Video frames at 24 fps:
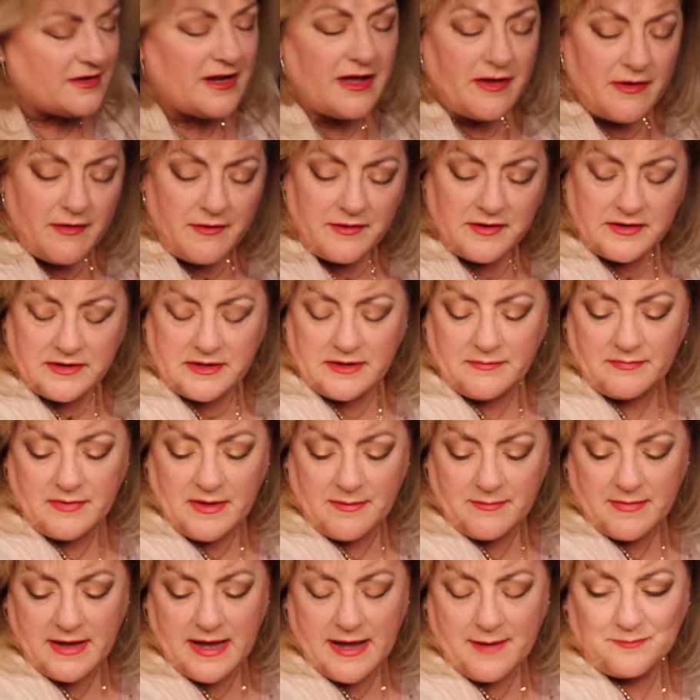no, I'm going to keep
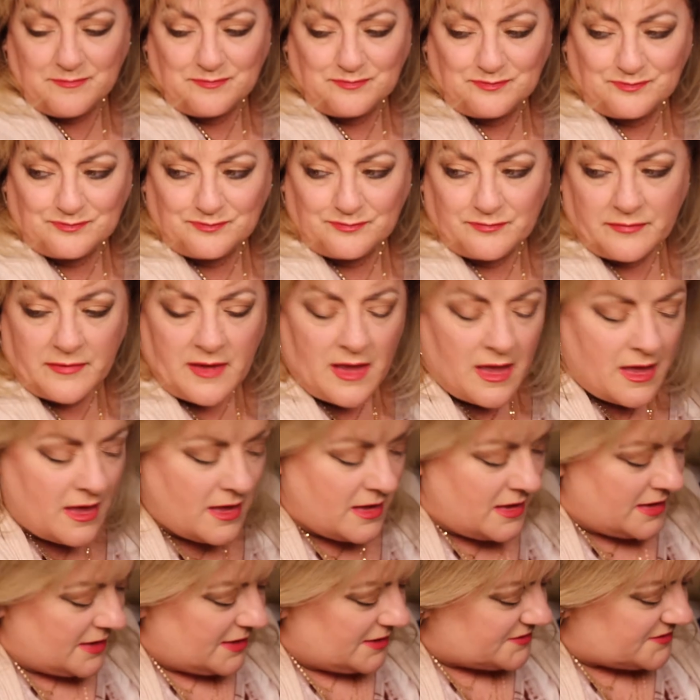that matte.
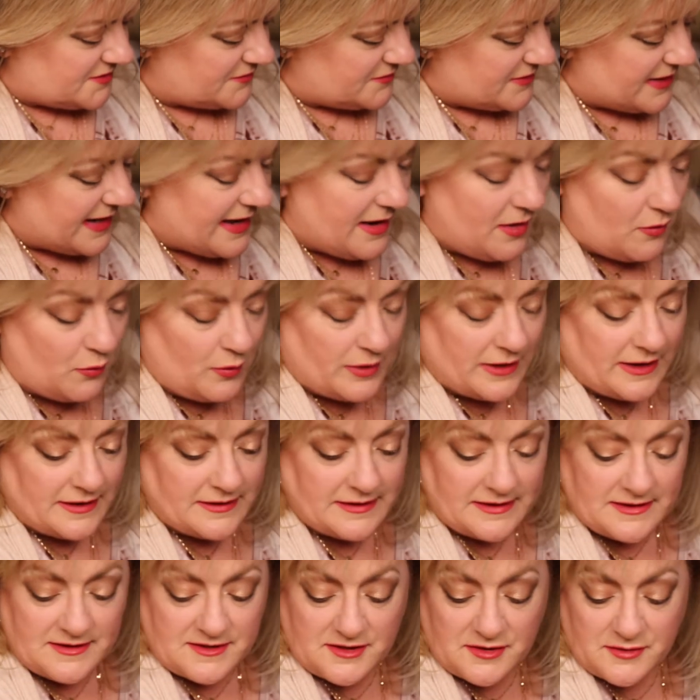So now what I
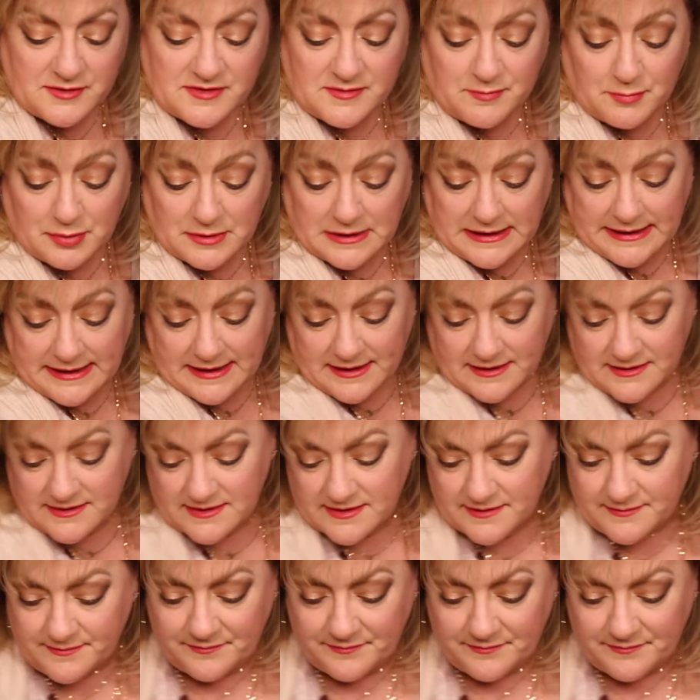need to do is blend.